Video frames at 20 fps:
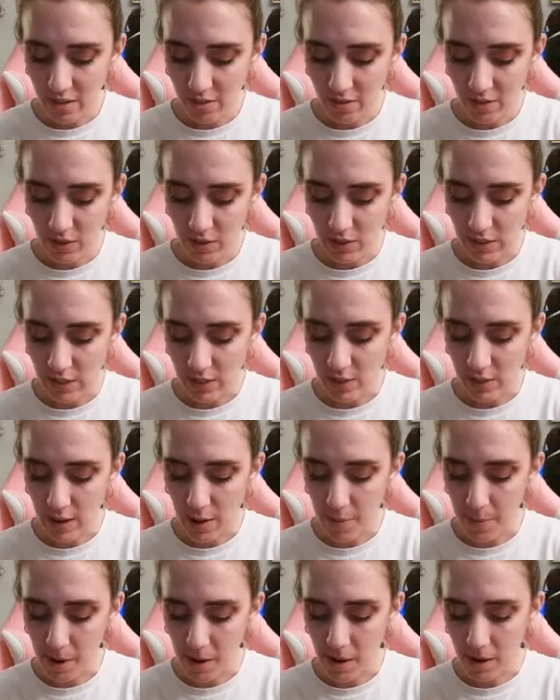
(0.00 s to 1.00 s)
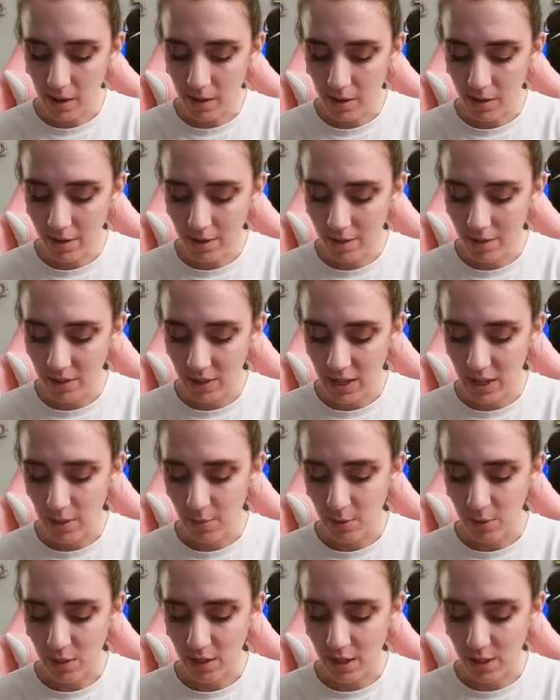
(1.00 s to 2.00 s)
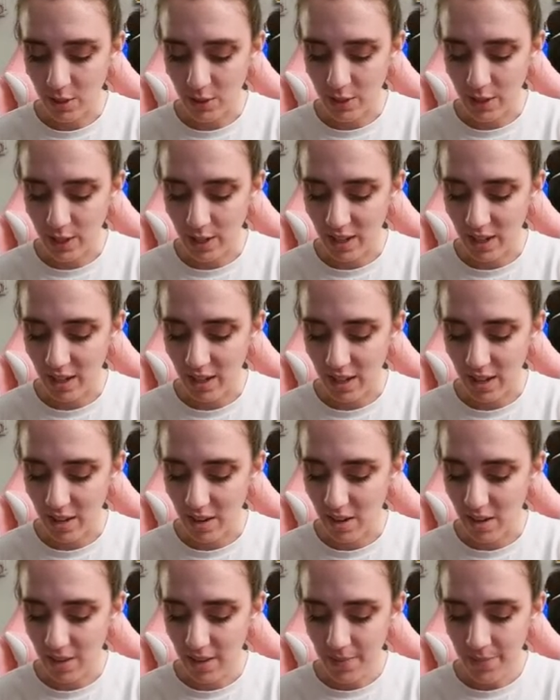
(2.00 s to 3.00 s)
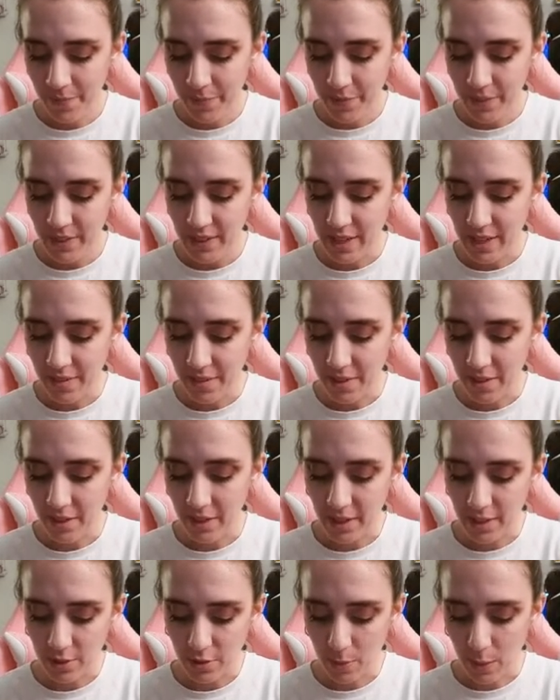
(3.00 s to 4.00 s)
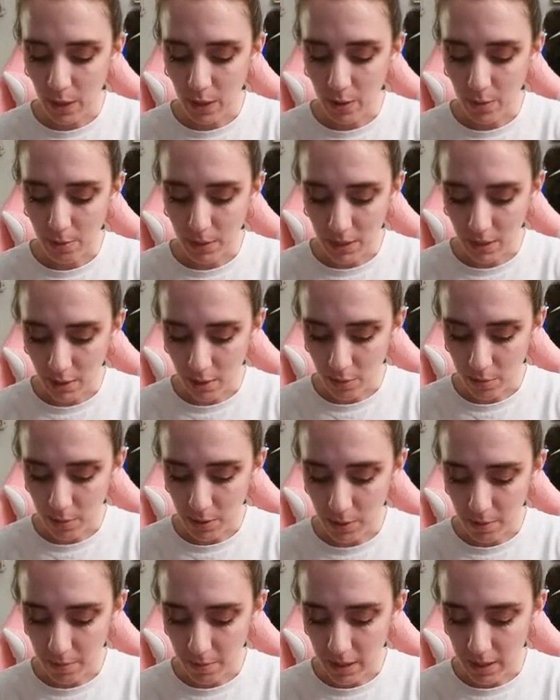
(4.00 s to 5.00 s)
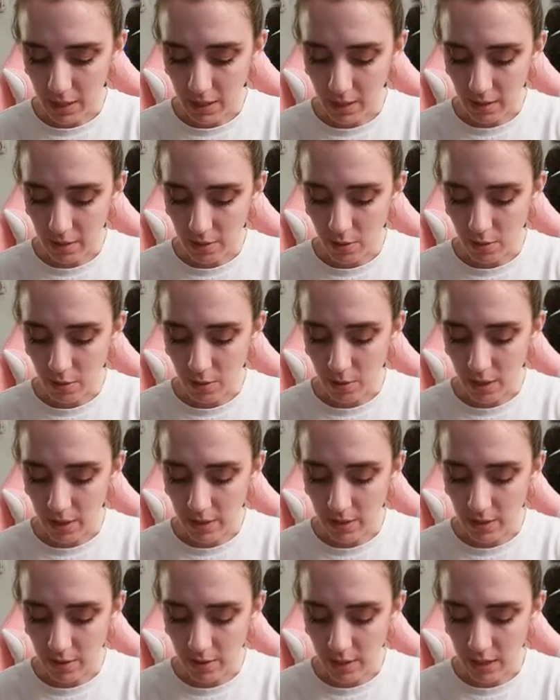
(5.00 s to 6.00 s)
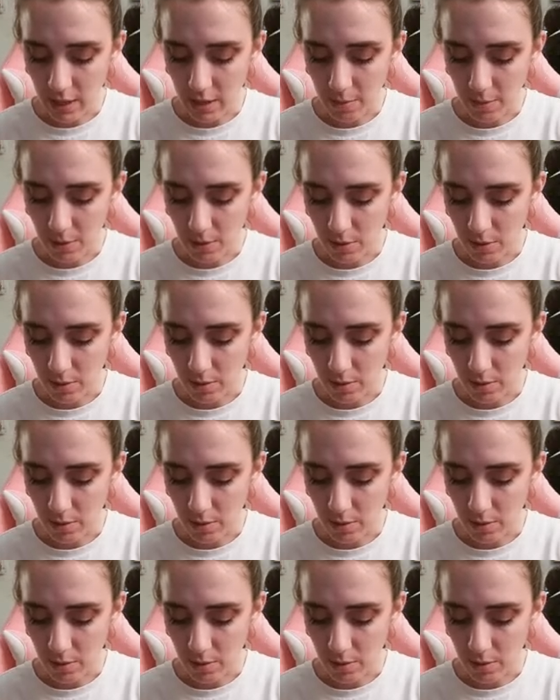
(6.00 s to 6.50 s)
Feels like summer, Animal Crossing, and definitely inspired me to open up my New Horizons game and